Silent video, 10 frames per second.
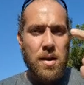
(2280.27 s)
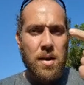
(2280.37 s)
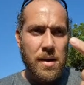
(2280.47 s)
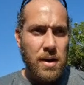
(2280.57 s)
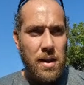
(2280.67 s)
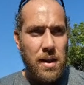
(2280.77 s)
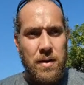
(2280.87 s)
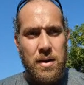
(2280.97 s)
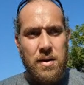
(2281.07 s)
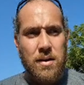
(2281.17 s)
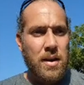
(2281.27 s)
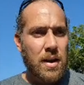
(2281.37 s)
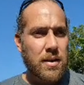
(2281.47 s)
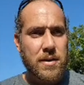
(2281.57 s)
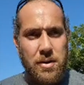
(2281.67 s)
9/11,
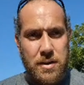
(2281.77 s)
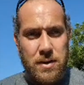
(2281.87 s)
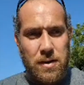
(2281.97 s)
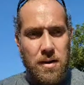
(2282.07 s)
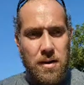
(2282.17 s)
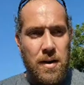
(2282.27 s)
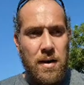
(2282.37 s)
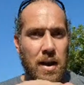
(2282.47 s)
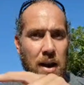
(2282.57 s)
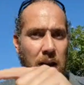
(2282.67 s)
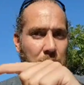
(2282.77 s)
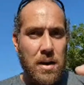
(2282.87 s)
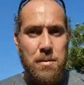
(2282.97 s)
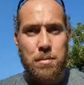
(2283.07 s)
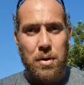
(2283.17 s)
etc., etc.
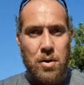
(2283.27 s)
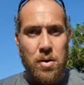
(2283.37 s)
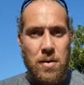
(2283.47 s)
Anything in blue